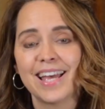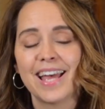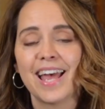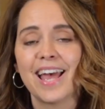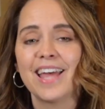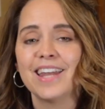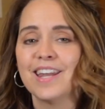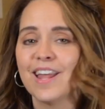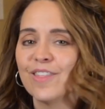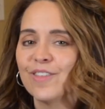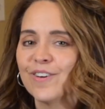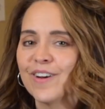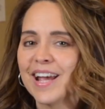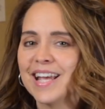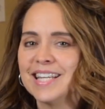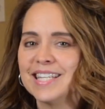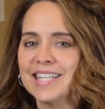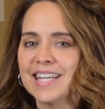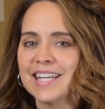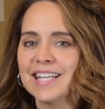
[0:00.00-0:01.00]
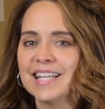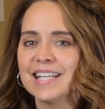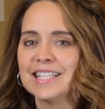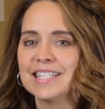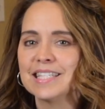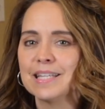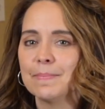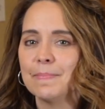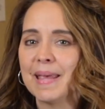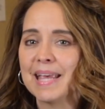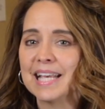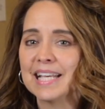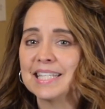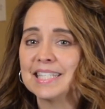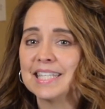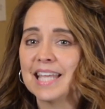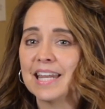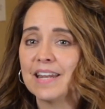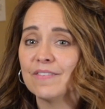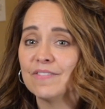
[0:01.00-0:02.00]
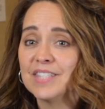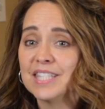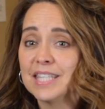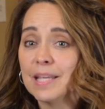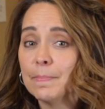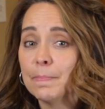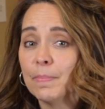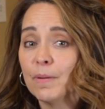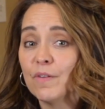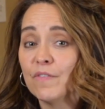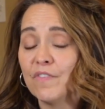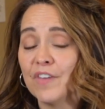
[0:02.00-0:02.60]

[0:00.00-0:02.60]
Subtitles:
Another idea is to make a set of simple